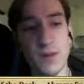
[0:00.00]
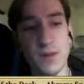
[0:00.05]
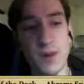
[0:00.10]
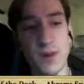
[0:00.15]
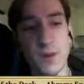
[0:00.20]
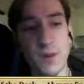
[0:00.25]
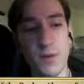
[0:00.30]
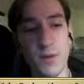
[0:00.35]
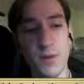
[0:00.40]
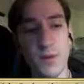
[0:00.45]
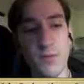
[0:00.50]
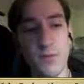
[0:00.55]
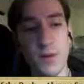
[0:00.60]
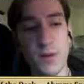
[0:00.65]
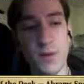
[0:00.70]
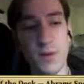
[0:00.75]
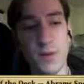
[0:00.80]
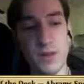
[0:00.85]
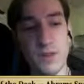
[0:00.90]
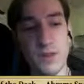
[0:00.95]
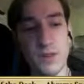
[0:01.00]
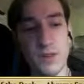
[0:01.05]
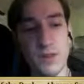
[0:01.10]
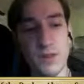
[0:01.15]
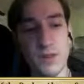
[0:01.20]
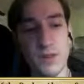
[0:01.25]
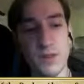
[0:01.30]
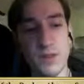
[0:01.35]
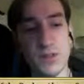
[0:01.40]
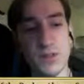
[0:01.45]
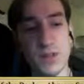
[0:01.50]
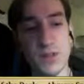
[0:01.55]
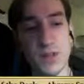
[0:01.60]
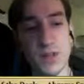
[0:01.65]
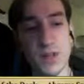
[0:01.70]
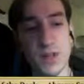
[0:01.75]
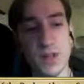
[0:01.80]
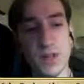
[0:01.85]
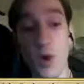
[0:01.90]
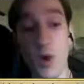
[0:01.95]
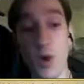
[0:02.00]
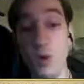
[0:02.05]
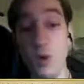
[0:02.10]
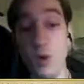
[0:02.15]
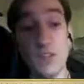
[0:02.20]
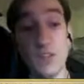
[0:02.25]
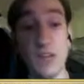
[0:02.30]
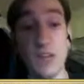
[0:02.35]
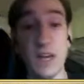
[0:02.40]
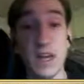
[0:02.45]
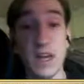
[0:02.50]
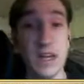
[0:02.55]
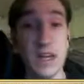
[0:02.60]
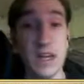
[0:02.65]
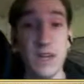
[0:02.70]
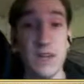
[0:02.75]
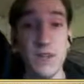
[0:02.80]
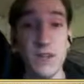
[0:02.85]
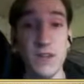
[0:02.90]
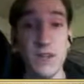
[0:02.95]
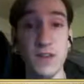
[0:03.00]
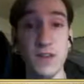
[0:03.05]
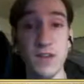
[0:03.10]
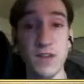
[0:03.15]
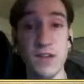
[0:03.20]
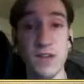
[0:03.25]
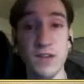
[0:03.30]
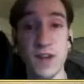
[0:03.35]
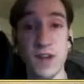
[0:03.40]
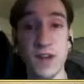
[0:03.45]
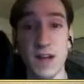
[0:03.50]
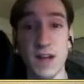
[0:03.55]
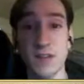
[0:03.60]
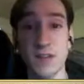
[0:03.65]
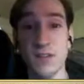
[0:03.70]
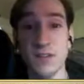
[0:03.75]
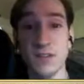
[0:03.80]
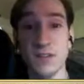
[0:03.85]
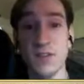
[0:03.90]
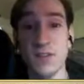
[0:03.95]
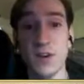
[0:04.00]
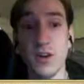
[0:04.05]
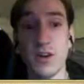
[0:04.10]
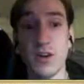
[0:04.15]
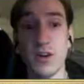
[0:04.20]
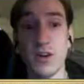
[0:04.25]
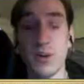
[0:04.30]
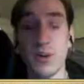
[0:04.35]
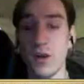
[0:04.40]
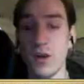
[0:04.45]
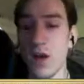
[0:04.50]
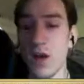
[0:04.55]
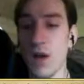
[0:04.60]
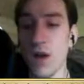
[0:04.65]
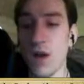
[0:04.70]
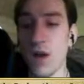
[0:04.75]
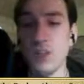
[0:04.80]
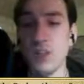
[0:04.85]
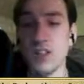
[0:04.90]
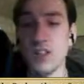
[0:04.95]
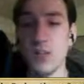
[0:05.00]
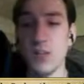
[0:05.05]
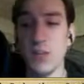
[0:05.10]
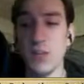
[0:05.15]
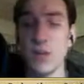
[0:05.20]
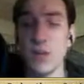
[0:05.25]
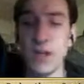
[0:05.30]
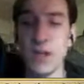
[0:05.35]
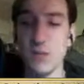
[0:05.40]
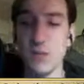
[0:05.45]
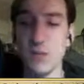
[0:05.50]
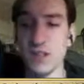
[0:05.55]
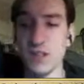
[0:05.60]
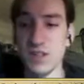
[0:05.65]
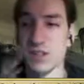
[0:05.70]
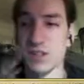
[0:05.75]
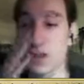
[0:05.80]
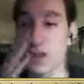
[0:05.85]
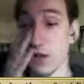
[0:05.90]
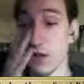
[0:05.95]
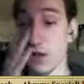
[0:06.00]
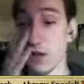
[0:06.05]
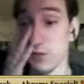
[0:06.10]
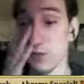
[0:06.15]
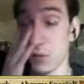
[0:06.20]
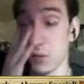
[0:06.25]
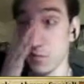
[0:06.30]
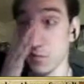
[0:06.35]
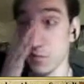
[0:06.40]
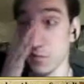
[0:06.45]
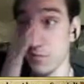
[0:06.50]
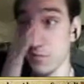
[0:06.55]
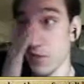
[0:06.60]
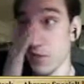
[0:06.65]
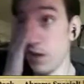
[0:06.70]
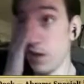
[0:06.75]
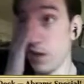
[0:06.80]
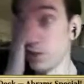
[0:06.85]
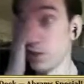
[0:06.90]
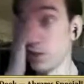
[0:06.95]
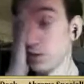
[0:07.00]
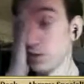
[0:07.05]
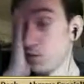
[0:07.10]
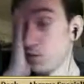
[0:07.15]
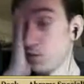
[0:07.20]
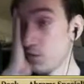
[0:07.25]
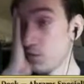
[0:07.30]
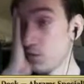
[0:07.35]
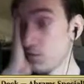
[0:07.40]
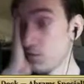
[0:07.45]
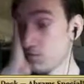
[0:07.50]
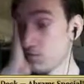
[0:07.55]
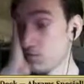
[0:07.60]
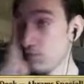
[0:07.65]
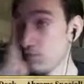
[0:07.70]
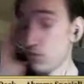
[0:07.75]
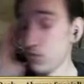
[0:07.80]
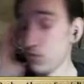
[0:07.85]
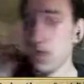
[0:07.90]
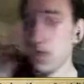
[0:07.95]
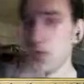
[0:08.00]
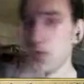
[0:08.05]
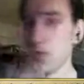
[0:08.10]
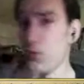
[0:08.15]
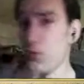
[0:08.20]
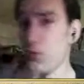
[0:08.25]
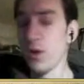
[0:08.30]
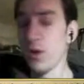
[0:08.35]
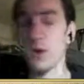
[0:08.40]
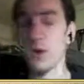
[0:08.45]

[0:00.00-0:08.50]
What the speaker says: This is probably the first change. Always making innovations, guys, you know? I don't sleep when it comes to these decks. Well, I need to sleep, but you get the point.